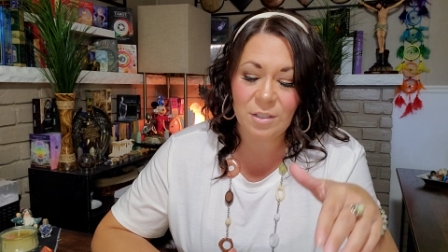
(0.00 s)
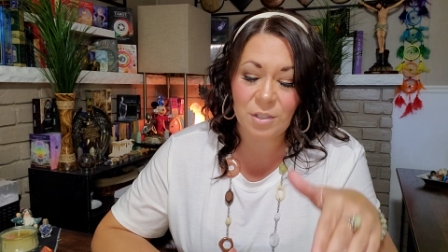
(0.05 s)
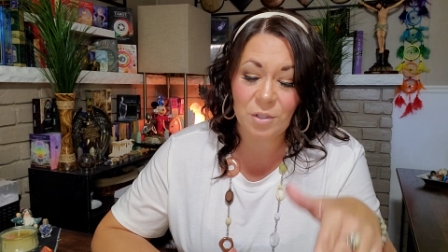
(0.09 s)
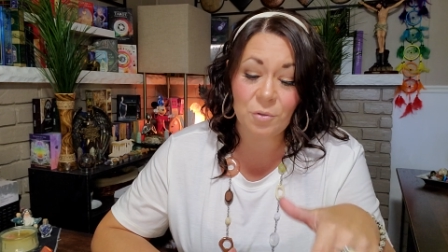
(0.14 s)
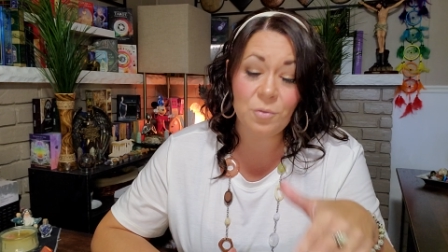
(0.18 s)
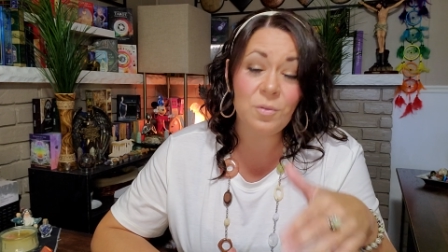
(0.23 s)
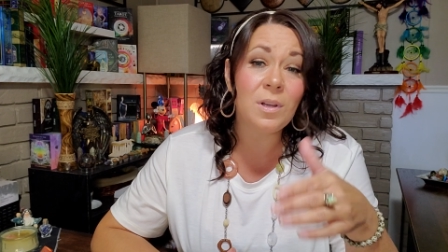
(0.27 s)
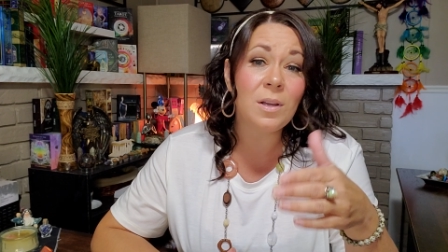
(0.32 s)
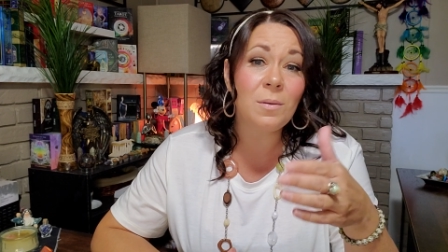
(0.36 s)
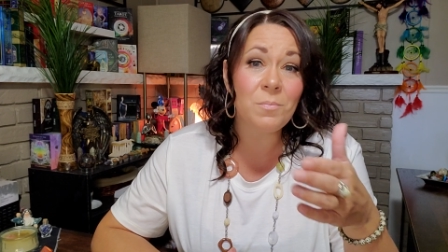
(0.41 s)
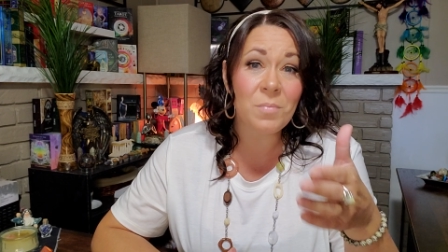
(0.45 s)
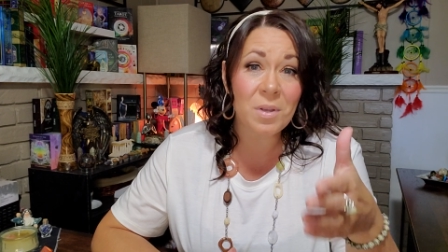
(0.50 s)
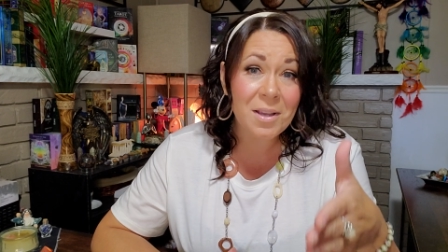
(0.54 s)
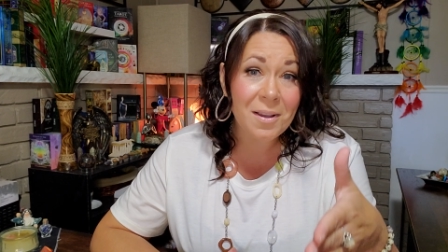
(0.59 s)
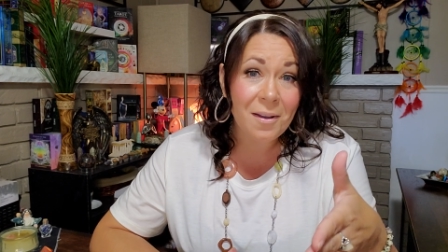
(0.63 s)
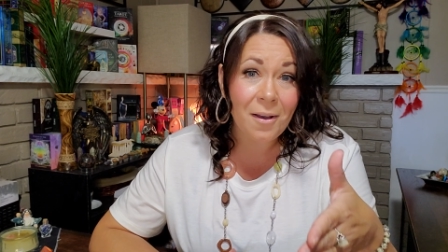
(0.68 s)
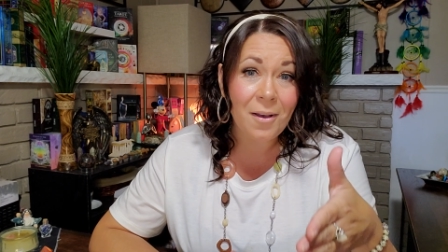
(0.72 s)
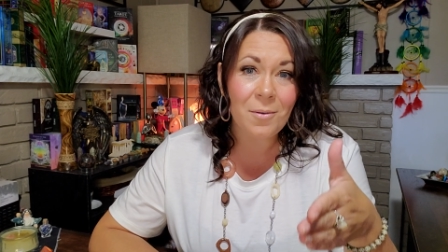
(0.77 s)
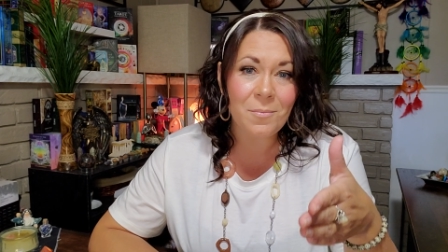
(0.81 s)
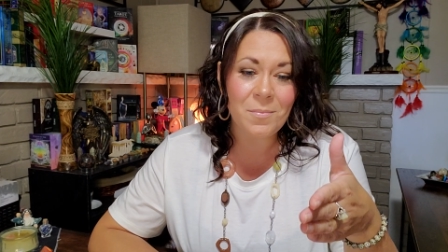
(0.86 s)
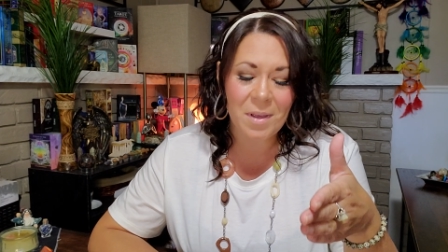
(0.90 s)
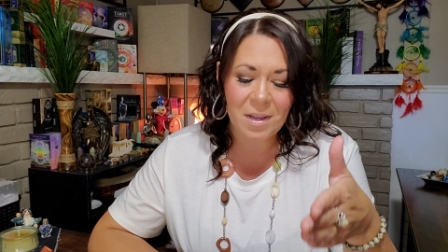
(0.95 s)
you can
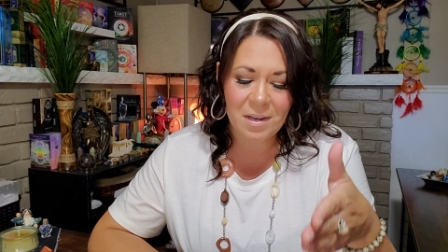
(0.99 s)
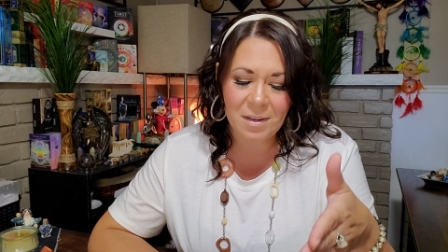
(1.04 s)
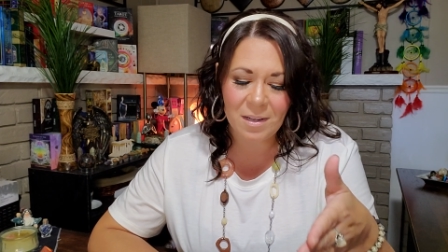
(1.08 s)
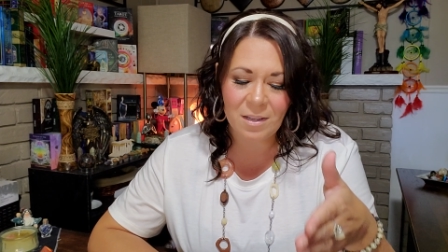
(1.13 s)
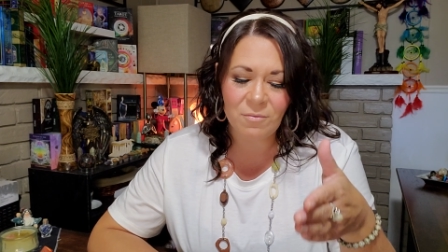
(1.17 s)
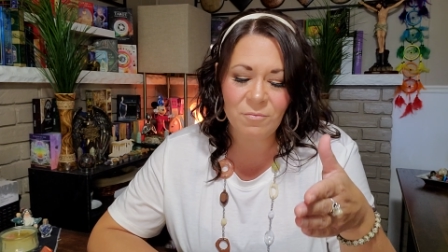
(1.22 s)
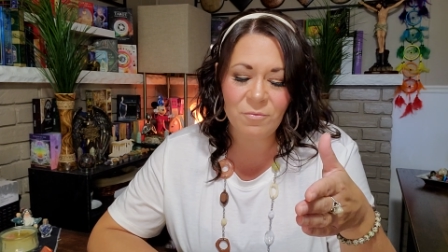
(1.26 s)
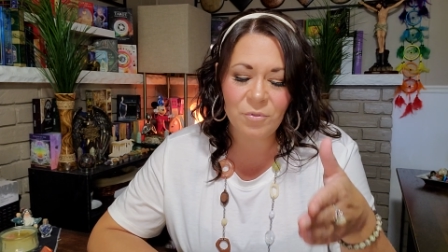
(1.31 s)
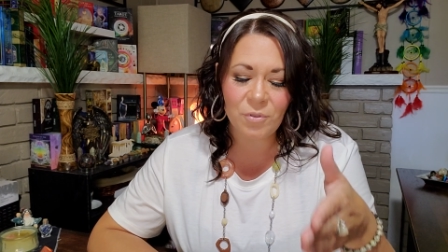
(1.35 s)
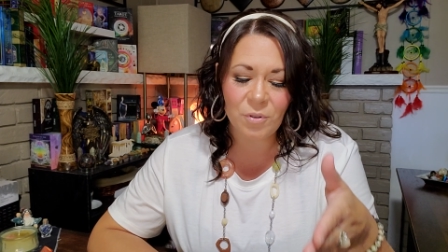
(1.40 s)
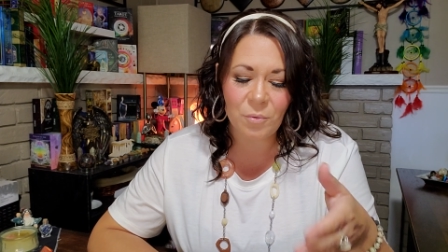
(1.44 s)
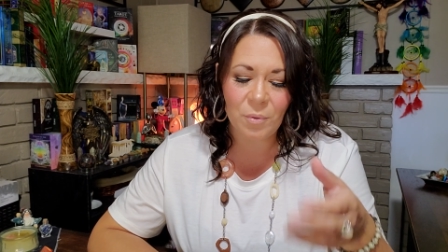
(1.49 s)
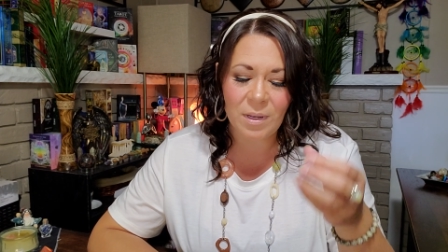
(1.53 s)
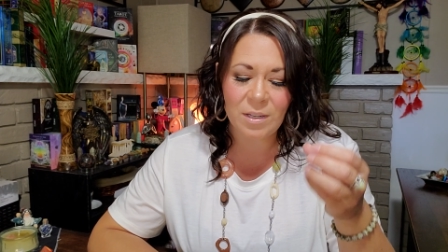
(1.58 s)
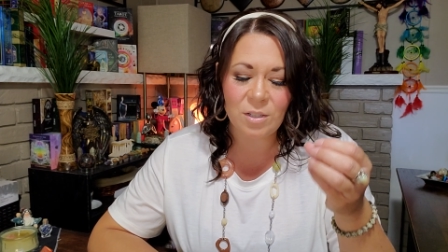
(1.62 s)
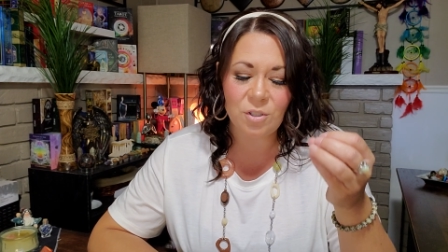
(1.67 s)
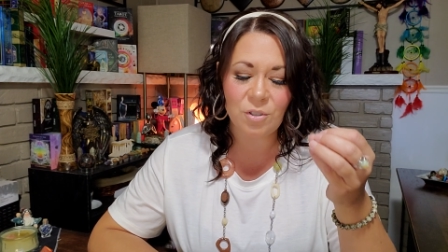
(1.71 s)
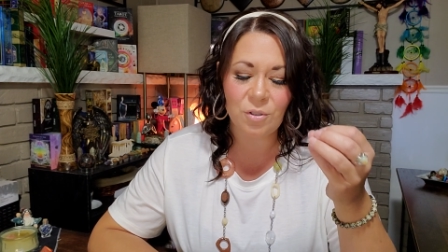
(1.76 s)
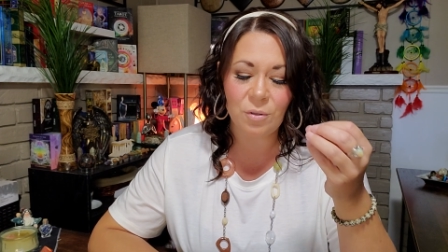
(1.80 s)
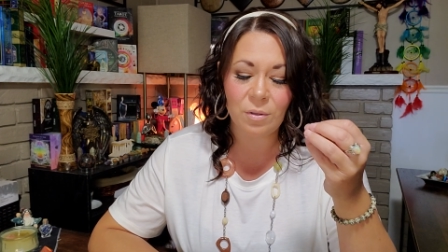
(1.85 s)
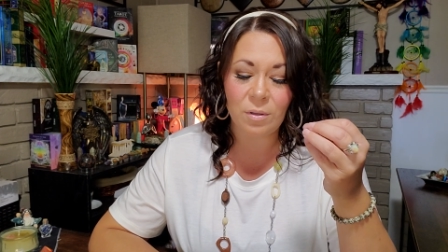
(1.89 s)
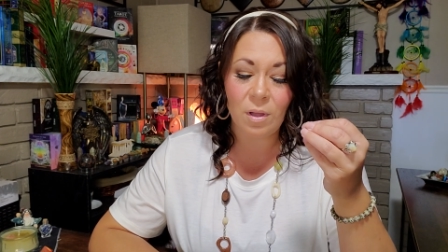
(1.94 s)
become an
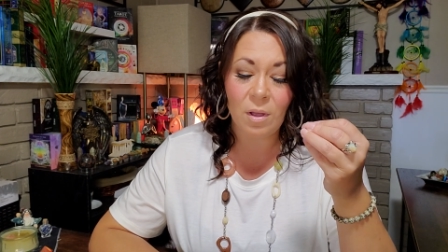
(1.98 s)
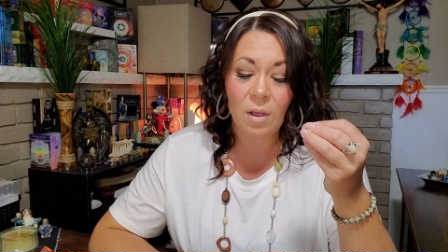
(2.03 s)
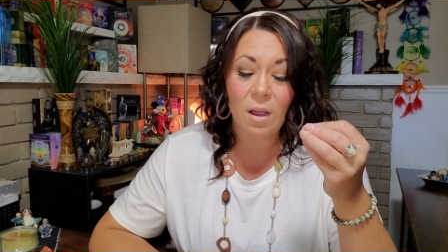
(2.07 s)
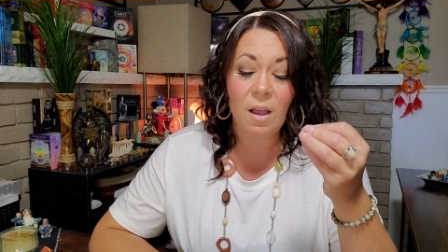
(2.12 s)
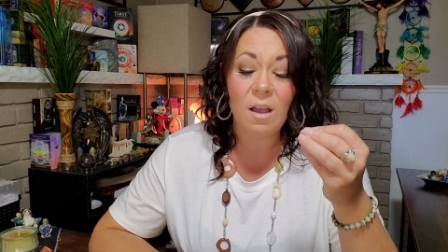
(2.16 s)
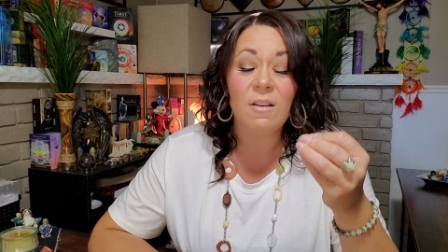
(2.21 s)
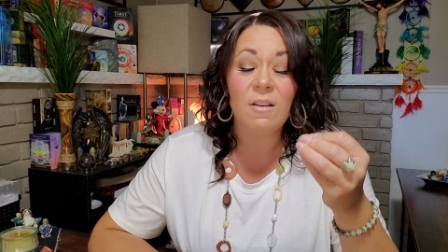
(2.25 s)
influential